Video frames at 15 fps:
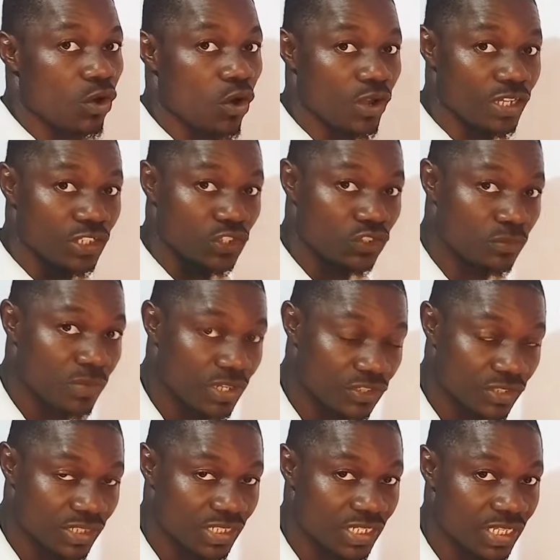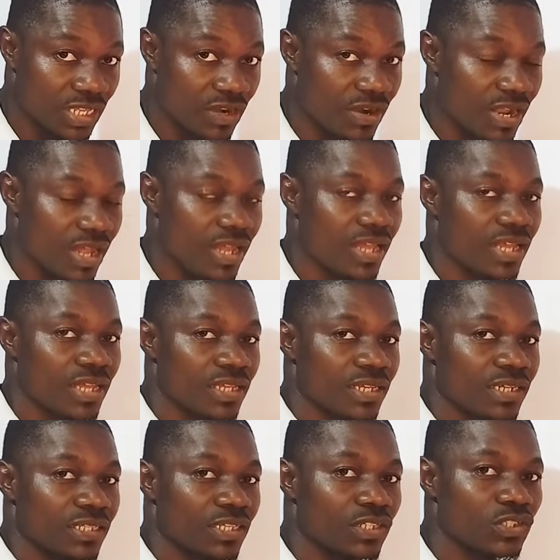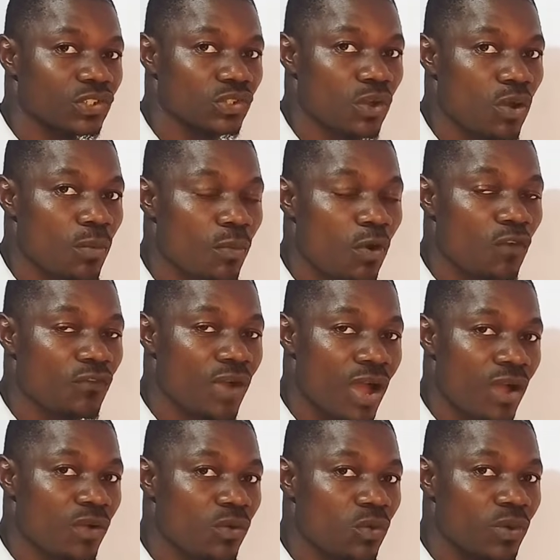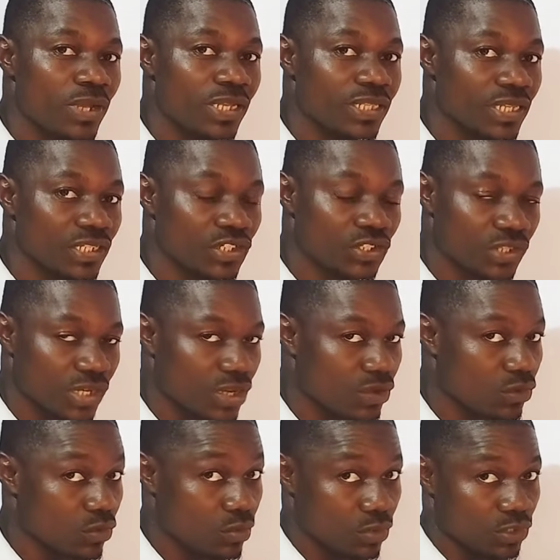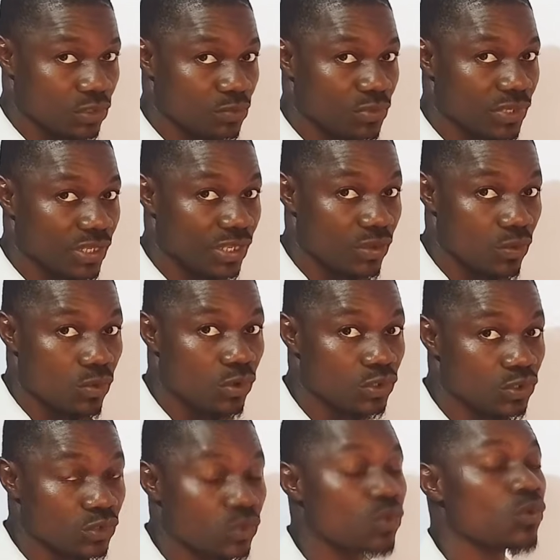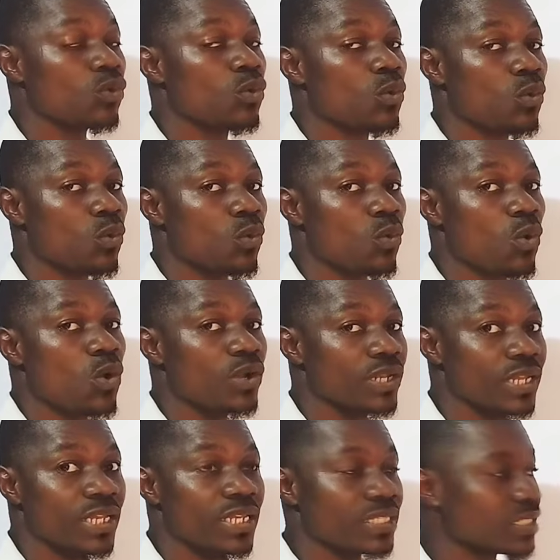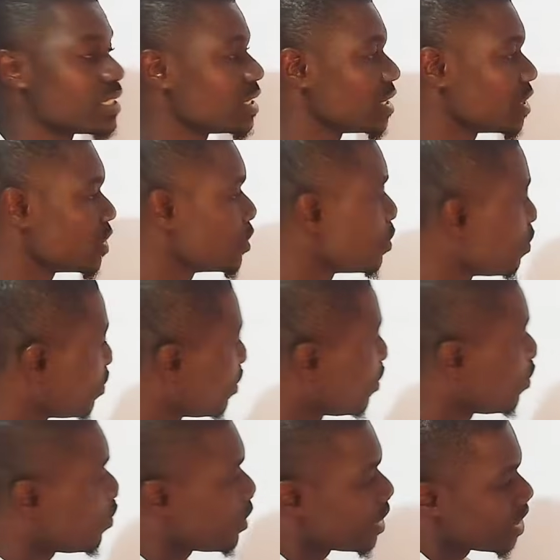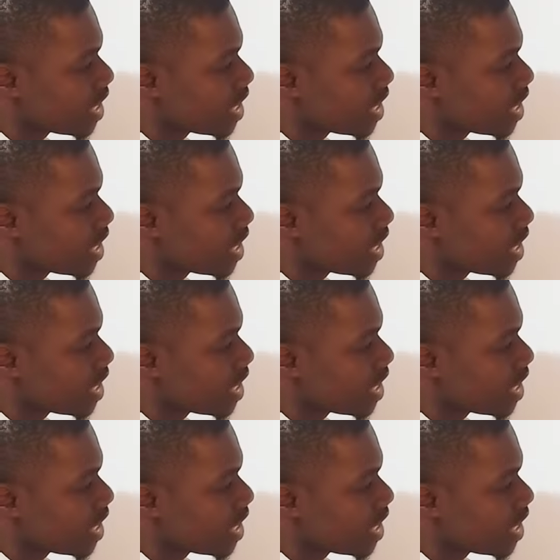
or in geometry in general, the sum of angle in a triangle must be equals to 180. So with